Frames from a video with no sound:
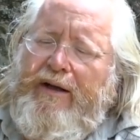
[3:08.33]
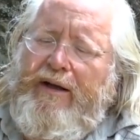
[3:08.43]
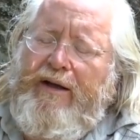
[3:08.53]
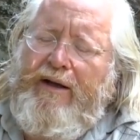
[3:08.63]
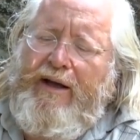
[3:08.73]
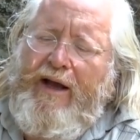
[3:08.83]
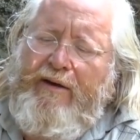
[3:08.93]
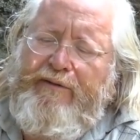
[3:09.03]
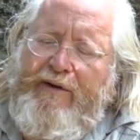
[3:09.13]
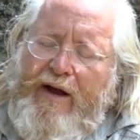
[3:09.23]

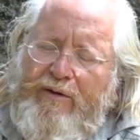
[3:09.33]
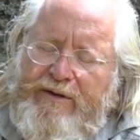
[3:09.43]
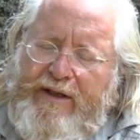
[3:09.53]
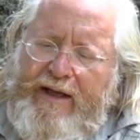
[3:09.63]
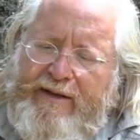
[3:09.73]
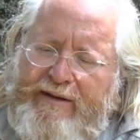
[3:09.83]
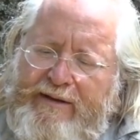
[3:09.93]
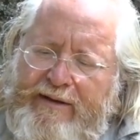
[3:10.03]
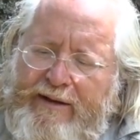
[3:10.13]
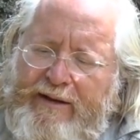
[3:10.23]
I've found that
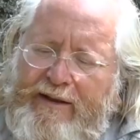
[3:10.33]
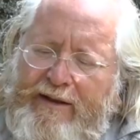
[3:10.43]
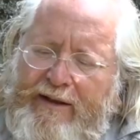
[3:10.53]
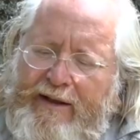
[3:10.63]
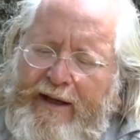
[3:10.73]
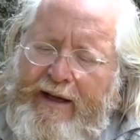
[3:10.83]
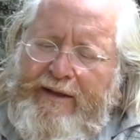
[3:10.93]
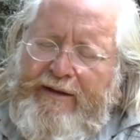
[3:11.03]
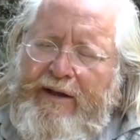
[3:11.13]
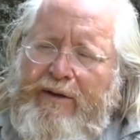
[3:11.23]

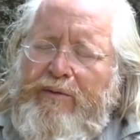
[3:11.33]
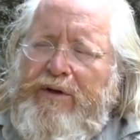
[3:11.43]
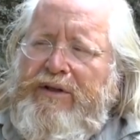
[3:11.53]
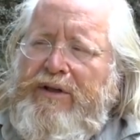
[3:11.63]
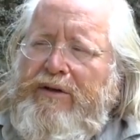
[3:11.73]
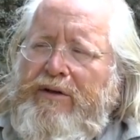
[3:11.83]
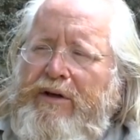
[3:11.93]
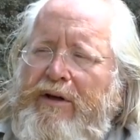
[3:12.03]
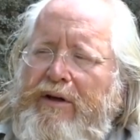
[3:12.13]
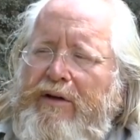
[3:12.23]
anything which
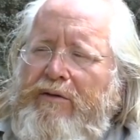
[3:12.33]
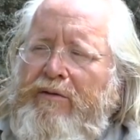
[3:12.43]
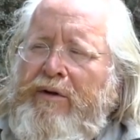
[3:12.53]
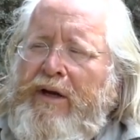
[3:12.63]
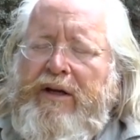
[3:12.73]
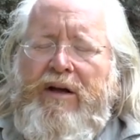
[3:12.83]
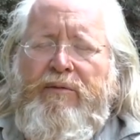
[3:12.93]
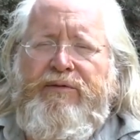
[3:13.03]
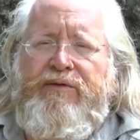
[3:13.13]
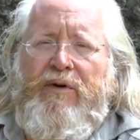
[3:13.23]
really
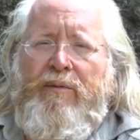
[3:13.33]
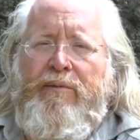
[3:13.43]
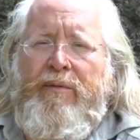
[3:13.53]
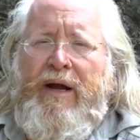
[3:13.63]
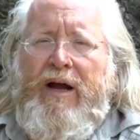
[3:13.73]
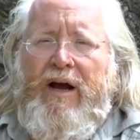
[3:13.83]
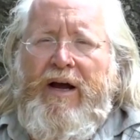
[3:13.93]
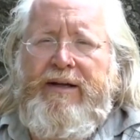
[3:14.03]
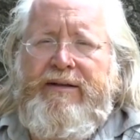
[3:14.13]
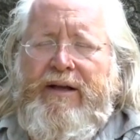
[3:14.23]
comes from my
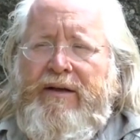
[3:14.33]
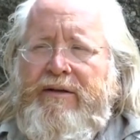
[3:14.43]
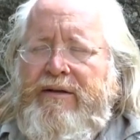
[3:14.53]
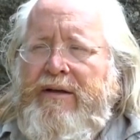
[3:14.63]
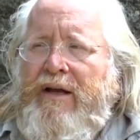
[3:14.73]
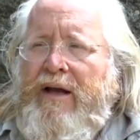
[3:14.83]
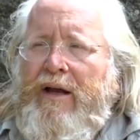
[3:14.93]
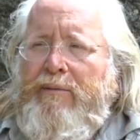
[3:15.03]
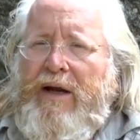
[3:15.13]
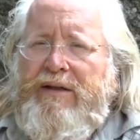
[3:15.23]
heart and
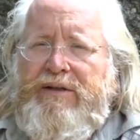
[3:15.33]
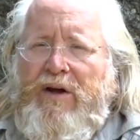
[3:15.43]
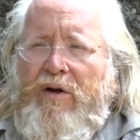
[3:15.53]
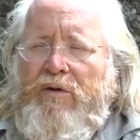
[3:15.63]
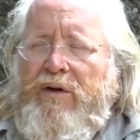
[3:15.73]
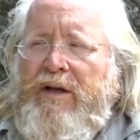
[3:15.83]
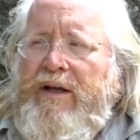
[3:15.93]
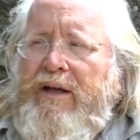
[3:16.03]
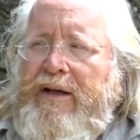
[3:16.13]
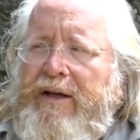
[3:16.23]
my soul
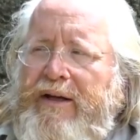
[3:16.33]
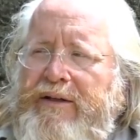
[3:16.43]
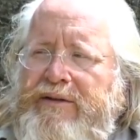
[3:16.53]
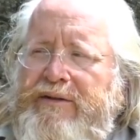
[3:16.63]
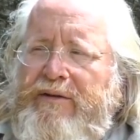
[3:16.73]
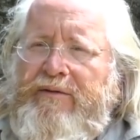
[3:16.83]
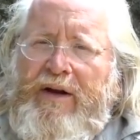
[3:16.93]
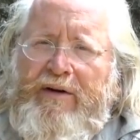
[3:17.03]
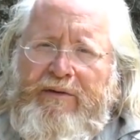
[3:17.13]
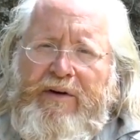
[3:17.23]
is
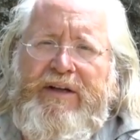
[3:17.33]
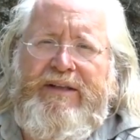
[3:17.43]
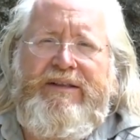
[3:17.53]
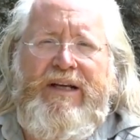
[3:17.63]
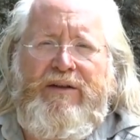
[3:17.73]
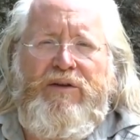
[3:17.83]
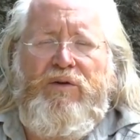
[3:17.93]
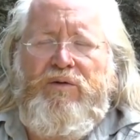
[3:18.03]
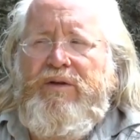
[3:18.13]
very, very subtle.